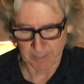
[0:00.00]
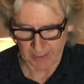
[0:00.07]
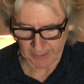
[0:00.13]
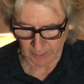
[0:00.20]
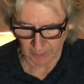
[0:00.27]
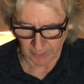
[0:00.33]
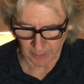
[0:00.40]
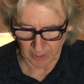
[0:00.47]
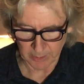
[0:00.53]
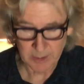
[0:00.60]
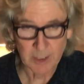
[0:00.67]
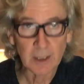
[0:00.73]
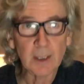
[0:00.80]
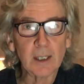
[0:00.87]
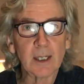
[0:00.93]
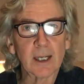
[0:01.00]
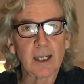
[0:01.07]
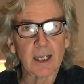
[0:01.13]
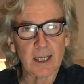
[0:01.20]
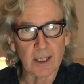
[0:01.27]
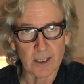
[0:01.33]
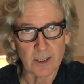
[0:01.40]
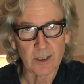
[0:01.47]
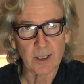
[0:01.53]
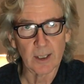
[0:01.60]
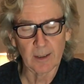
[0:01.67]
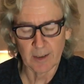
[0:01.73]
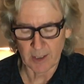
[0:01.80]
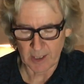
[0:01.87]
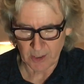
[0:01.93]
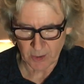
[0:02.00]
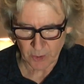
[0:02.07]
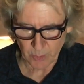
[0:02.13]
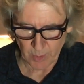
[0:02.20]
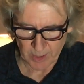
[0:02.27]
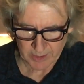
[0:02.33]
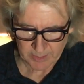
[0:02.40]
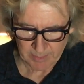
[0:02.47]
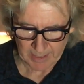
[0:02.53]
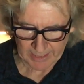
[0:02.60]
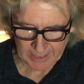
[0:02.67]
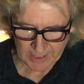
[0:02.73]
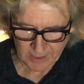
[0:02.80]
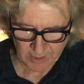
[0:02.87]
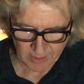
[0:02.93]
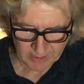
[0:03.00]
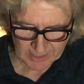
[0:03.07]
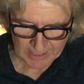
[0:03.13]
My glucose is twice my ketones.